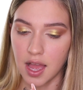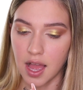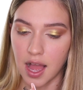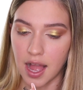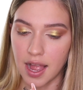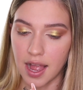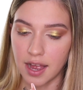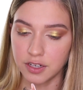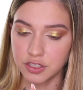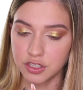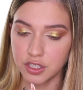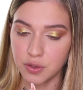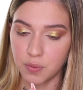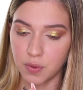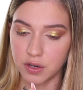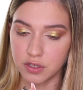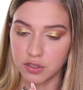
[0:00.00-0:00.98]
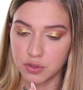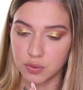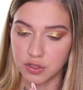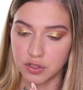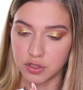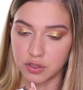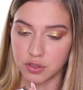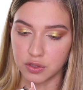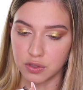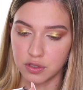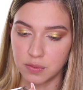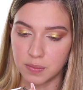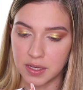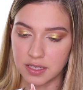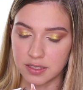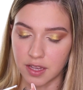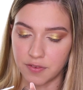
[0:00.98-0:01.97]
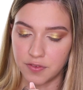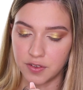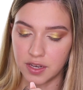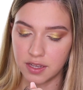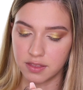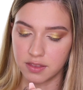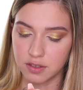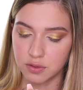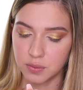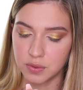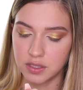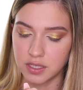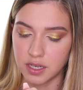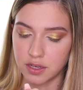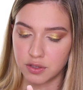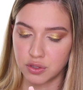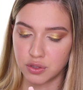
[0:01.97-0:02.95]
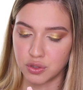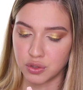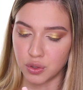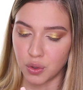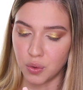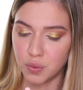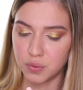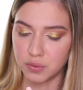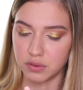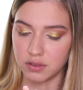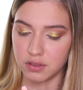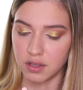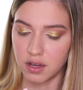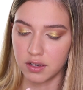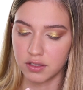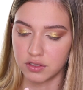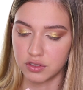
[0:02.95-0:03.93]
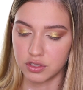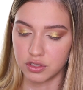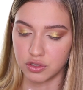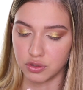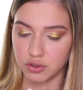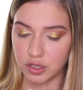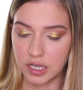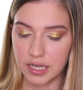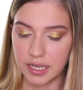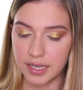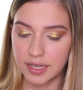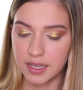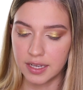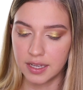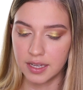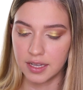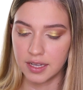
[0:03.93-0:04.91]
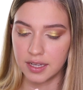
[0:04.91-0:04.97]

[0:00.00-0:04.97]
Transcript: I actually want to switch glues because I feel like this one takes so long to dry.